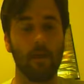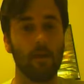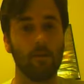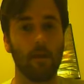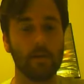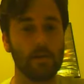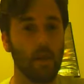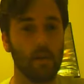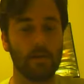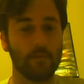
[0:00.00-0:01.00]
Matt Cross did
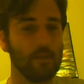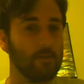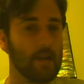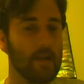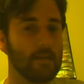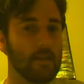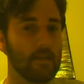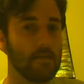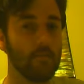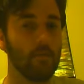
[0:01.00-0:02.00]
all his
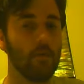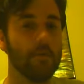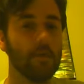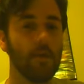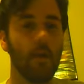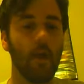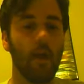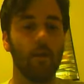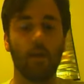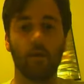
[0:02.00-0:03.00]
gymnastics moves,
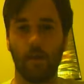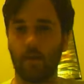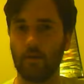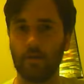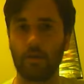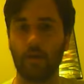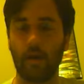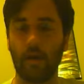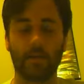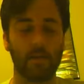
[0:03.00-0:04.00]
and Rocky Romero the
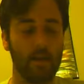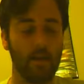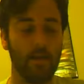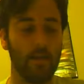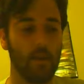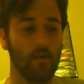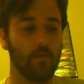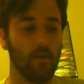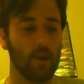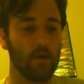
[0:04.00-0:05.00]
strikes. And in the
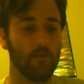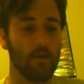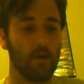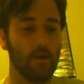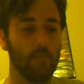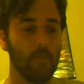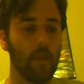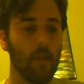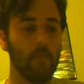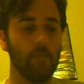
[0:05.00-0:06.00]
end, Rocky Romero
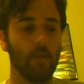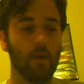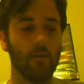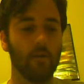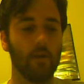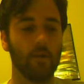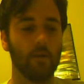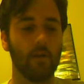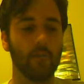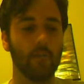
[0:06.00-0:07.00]
pulled out the
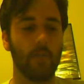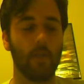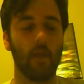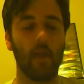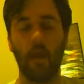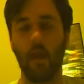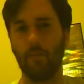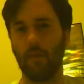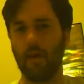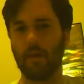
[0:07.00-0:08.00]
victory.
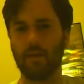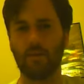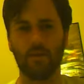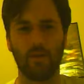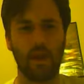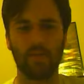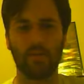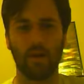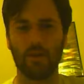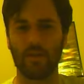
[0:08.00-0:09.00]
I'd give it 2.5
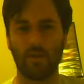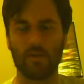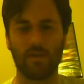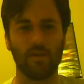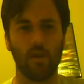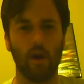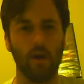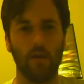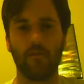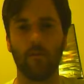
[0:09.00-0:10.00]
stars. It wasn't long
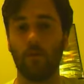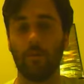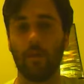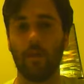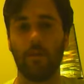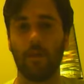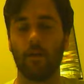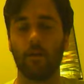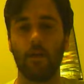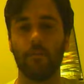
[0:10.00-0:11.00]
enough to really be anything
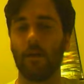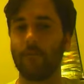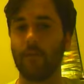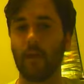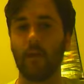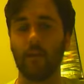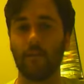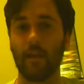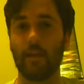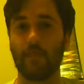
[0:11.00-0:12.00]
great, but I figured if
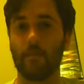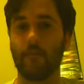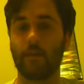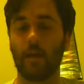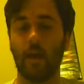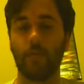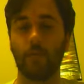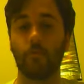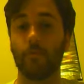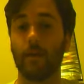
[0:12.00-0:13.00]
they give him enough time, it
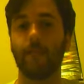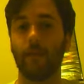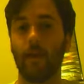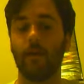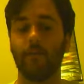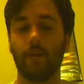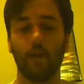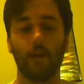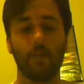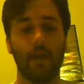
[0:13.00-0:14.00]
would be a very,
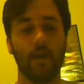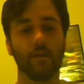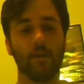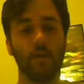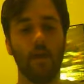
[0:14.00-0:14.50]
very good match.